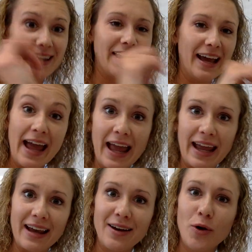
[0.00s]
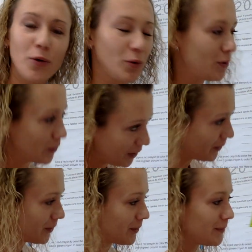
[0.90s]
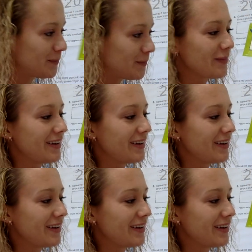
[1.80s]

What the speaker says: okay. Woo!